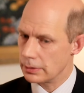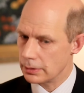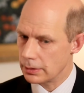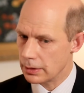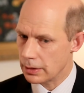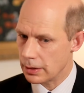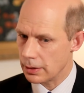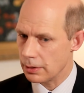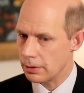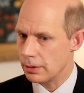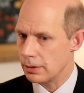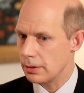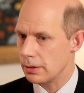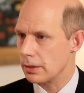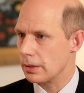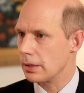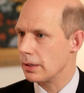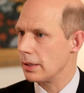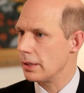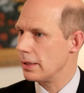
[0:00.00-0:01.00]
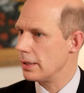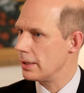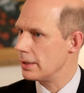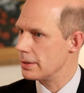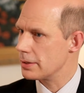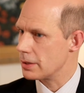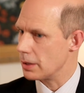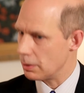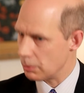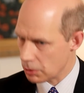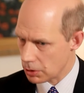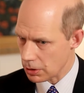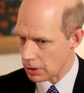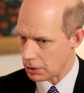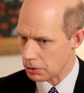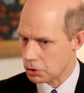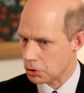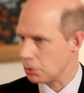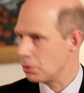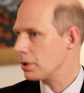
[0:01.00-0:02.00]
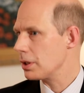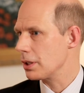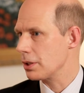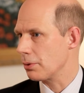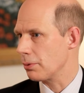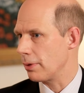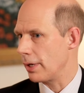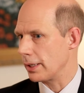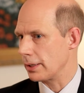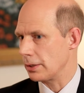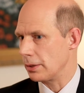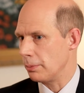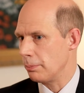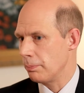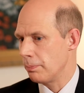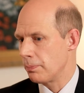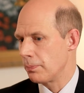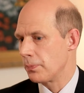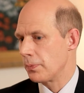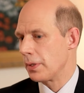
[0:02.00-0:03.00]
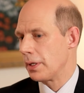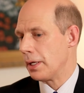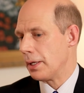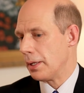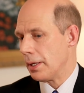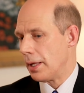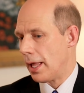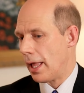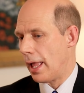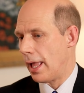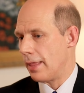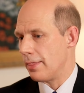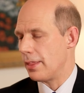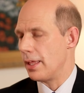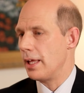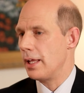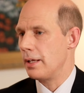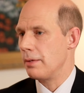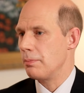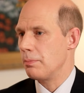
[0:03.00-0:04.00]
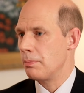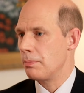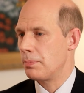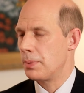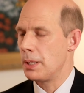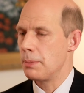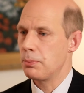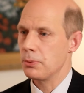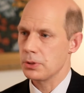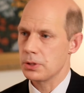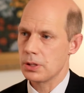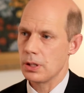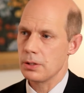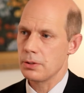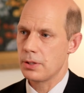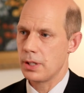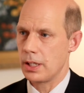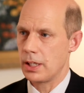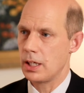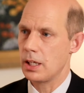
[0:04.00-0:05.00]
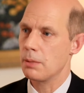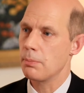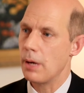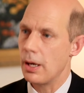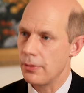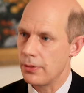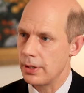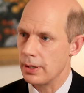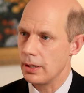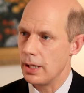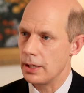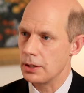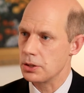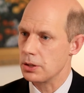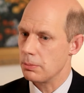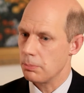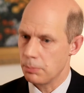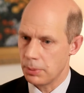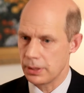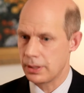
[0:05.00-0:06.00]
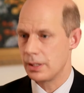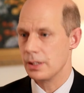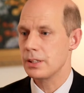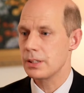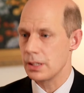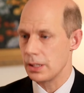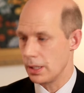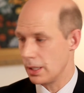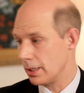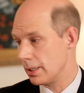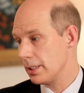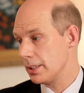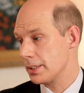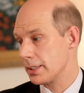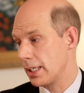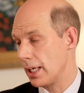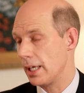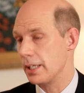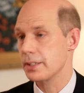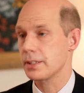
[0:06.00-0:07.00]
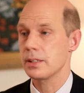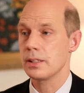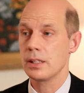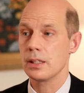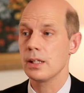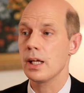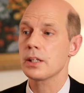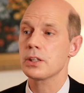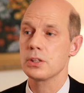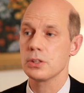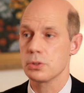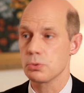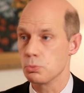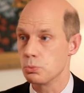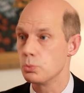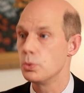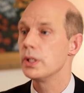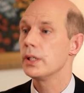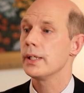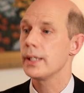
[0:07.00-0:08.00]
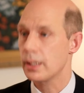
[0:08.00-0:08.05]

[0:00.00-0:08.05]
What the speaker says: there is a short interregnum, and then people start thinking about the election. But in this case, the election's really